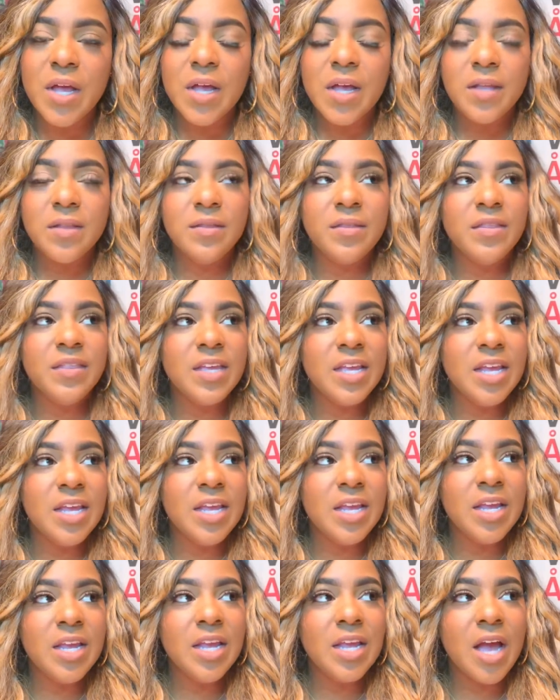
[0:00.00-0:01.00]

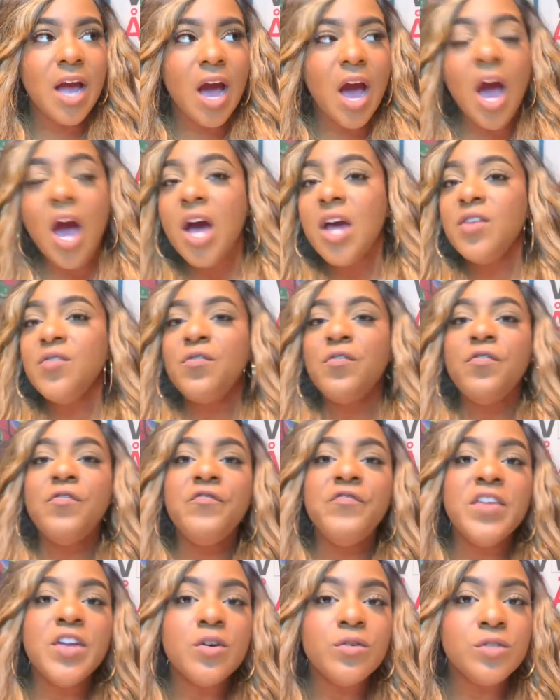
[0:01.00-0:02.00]
the
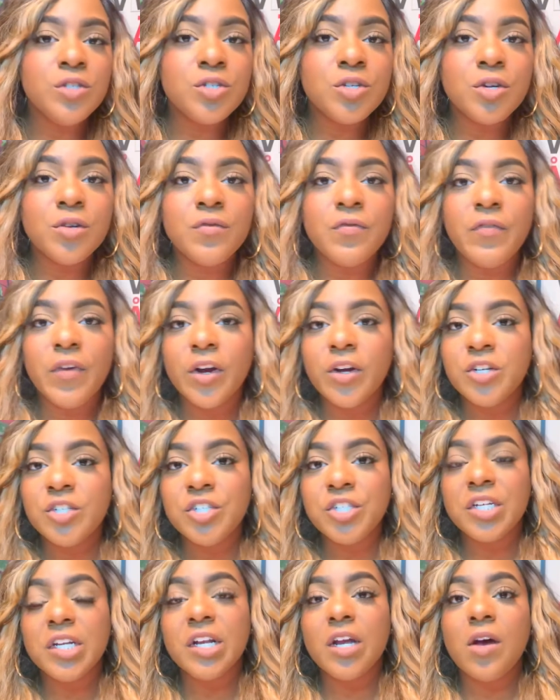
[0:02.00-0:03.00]
unfiltered
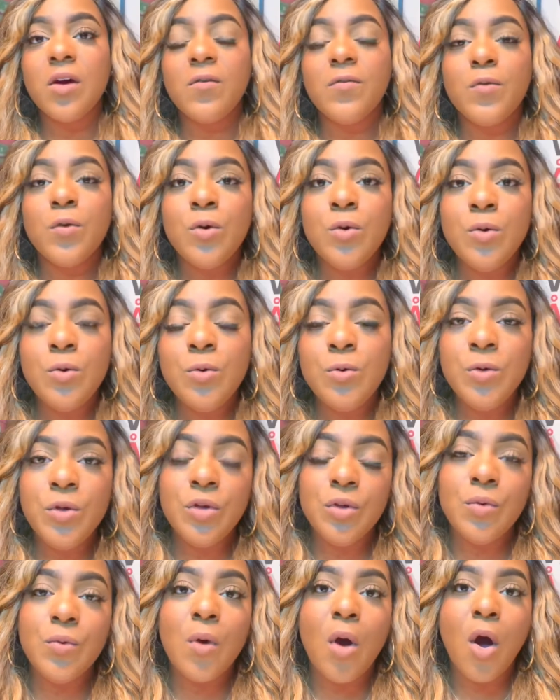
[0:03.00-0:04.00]
version of who
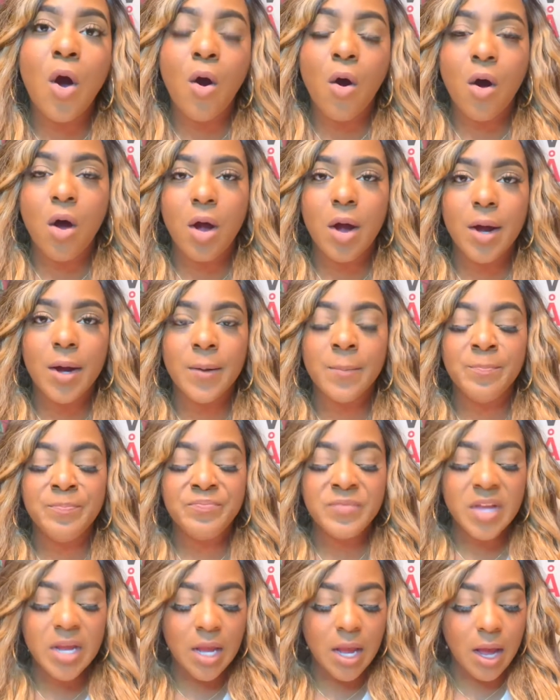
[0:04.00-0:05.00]
you are.
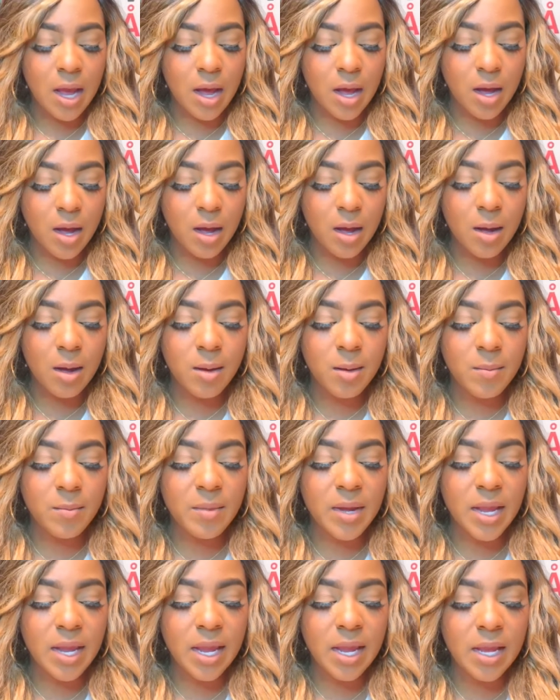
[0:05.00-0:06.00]

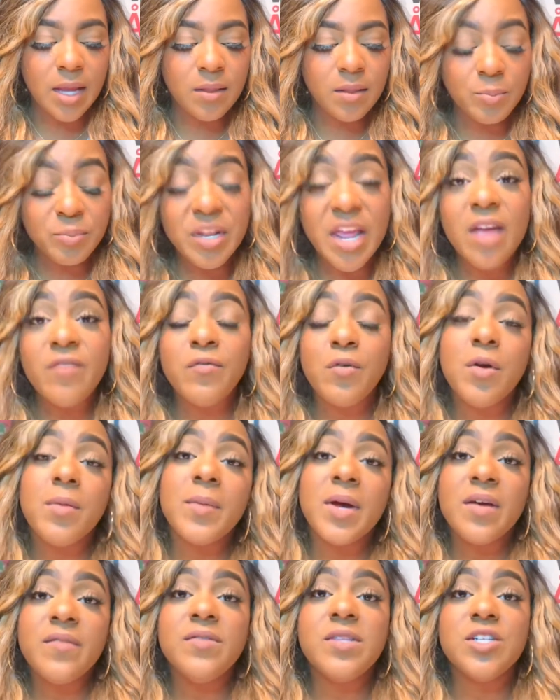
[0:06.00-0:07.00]
And the platform
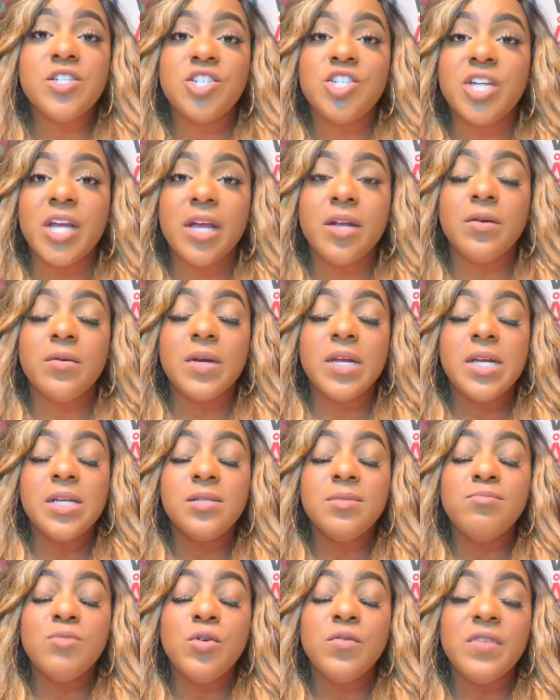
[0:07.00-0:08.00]
of this channel
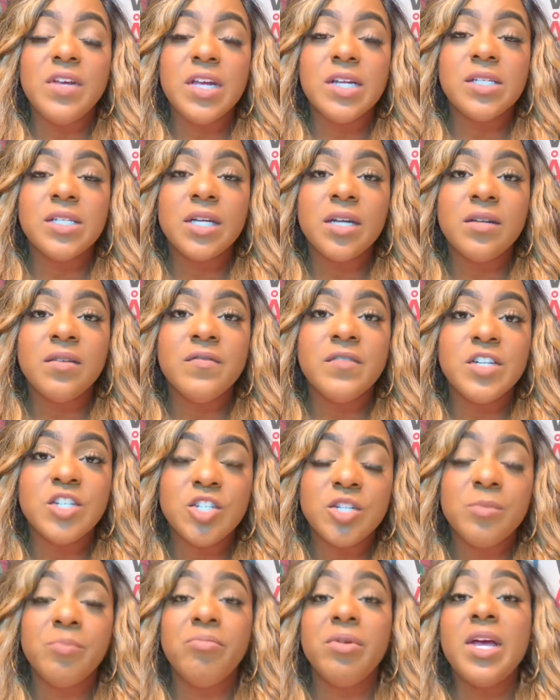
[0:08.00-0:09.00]
is movie and
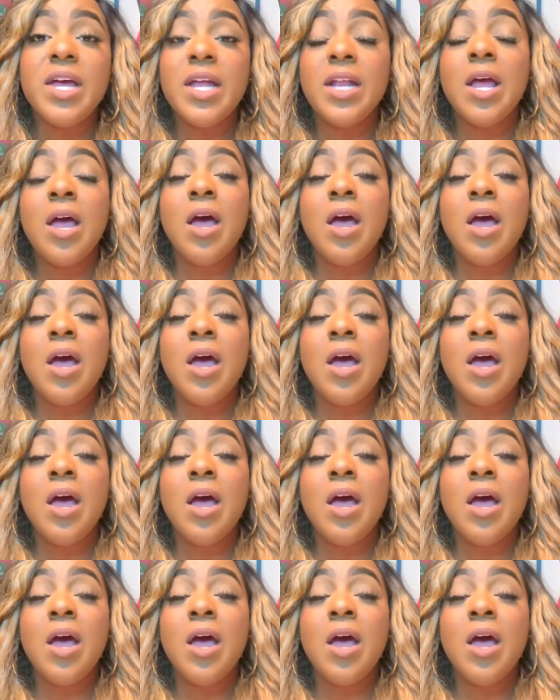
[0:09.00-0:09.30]
television, but